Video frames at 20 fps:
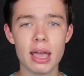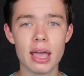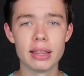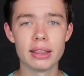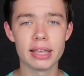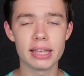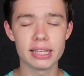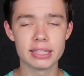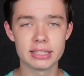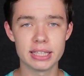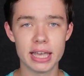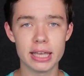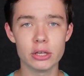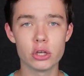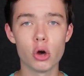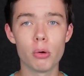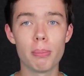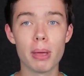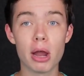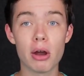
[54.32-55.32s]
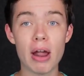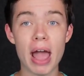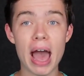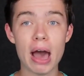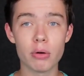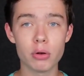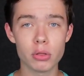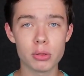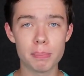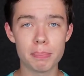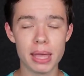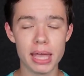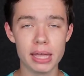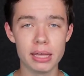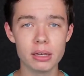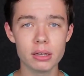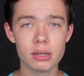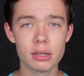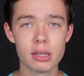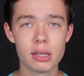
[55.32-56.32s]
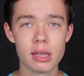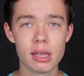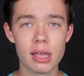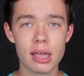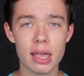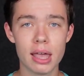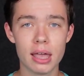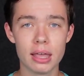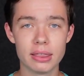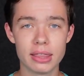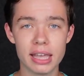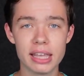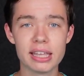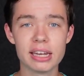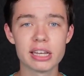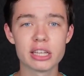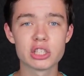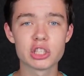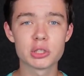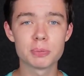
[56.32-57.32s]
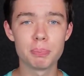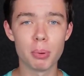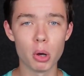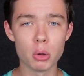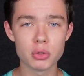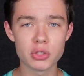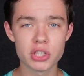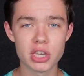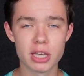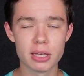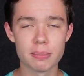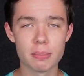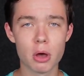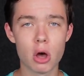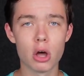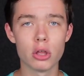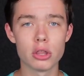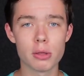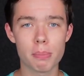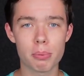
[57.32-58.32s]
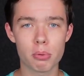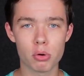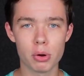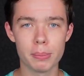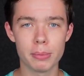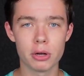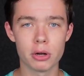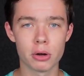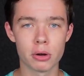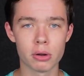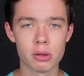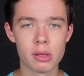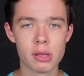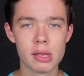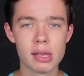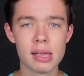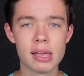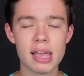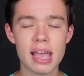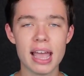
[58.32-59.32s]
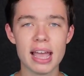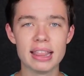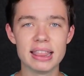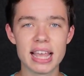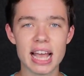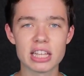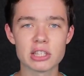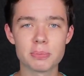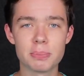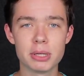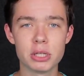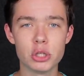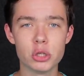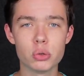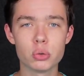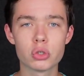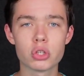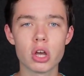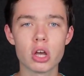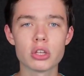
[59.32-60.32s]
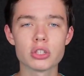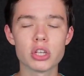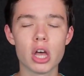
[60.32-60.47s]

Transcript: and they can take Gobert out of the paint, they can expose him on the perimeter. And that's been Utah's